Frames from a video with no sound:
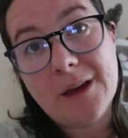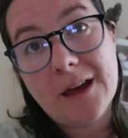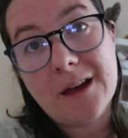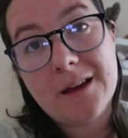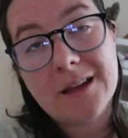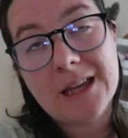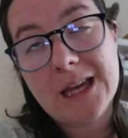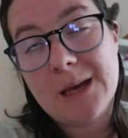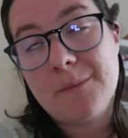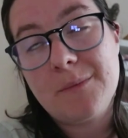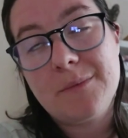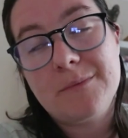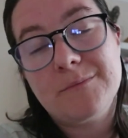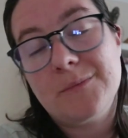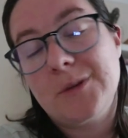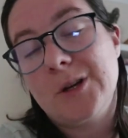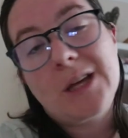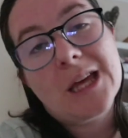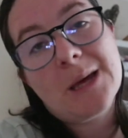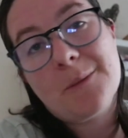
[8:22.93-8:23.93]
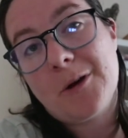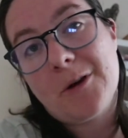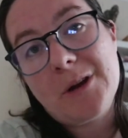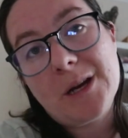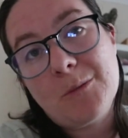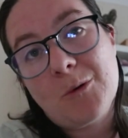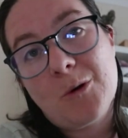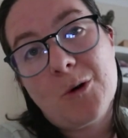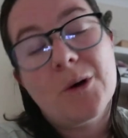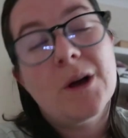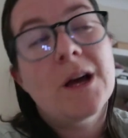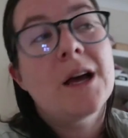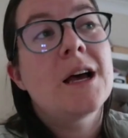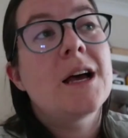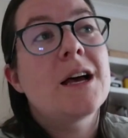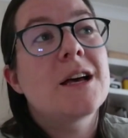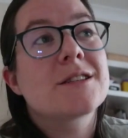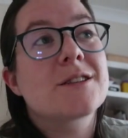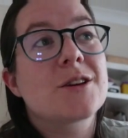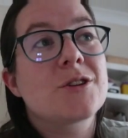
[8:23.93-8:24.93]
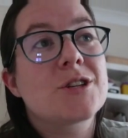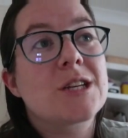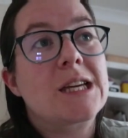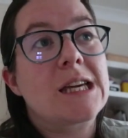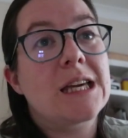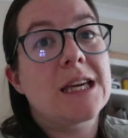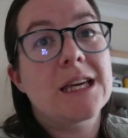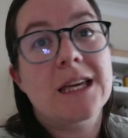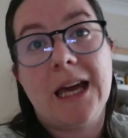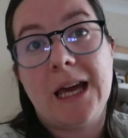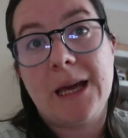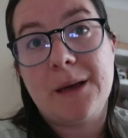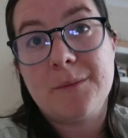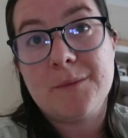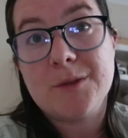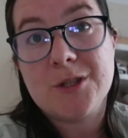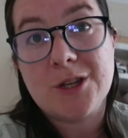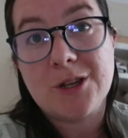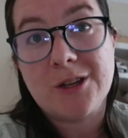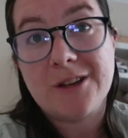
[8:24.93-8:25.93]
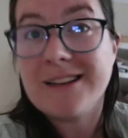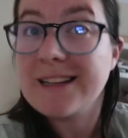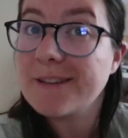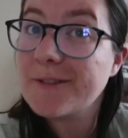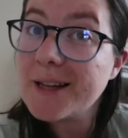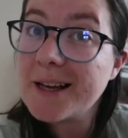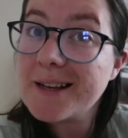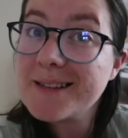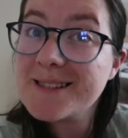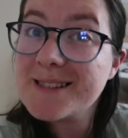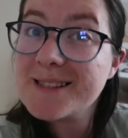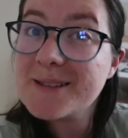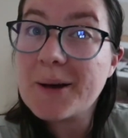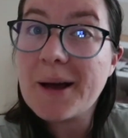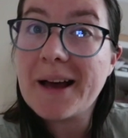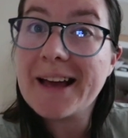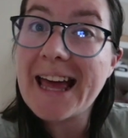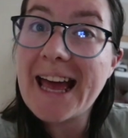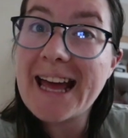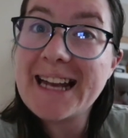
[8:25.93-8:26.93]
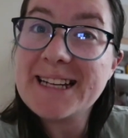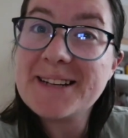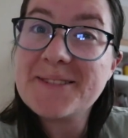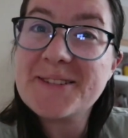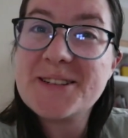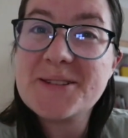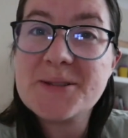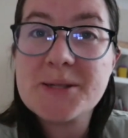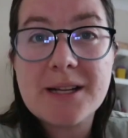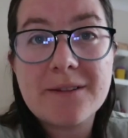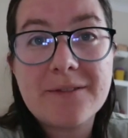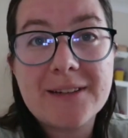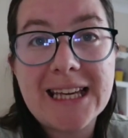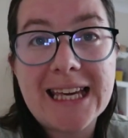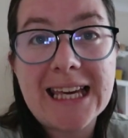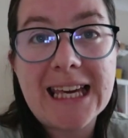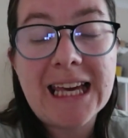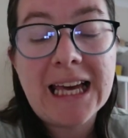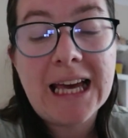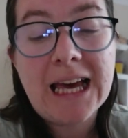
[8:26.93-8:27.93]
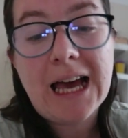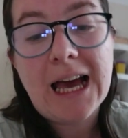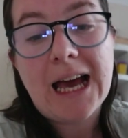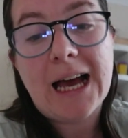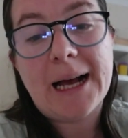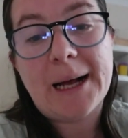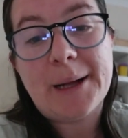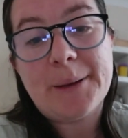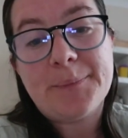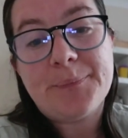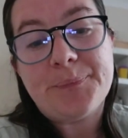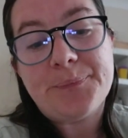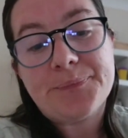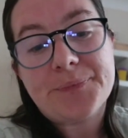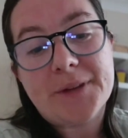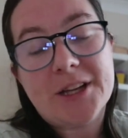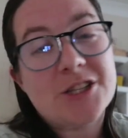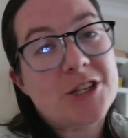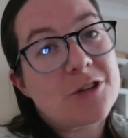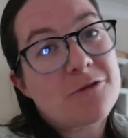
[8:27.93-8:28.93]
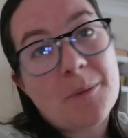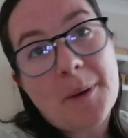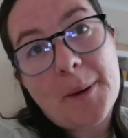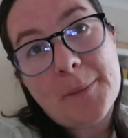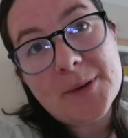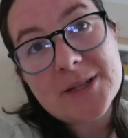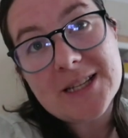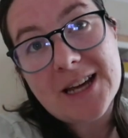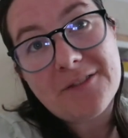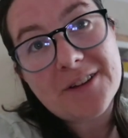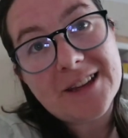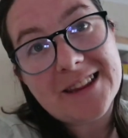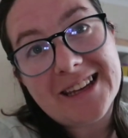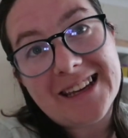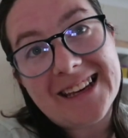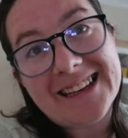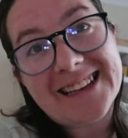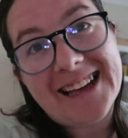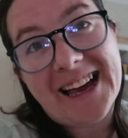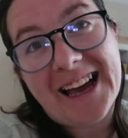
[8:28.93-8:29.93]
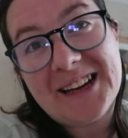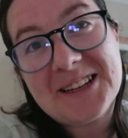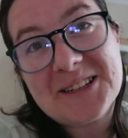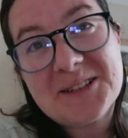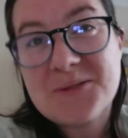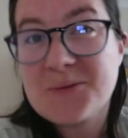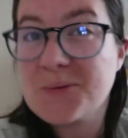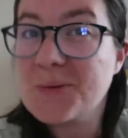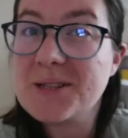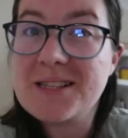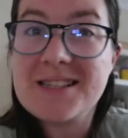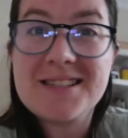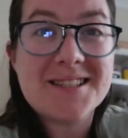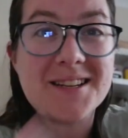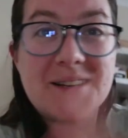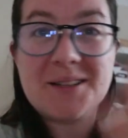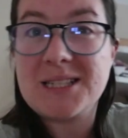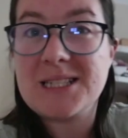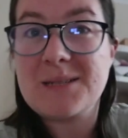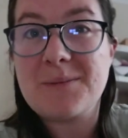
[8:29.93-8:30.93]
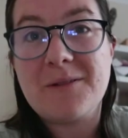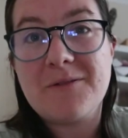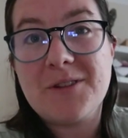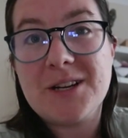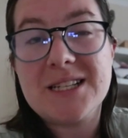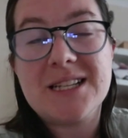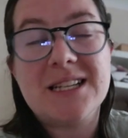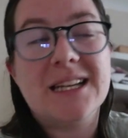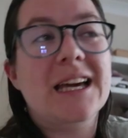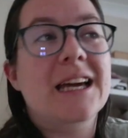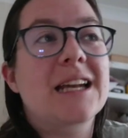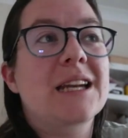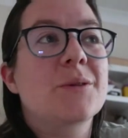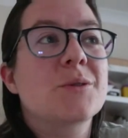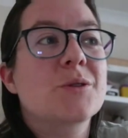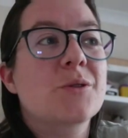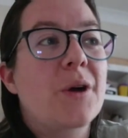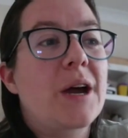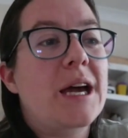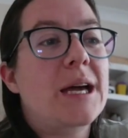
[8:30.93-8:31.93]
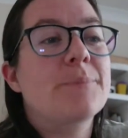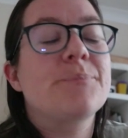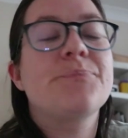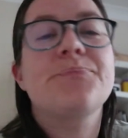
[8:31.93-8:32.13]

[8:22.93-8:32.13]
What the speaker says: keep her anymore. So she came to live with us again, which was lovely. And she'd remembered everything and was starting to be ridden again. It was great.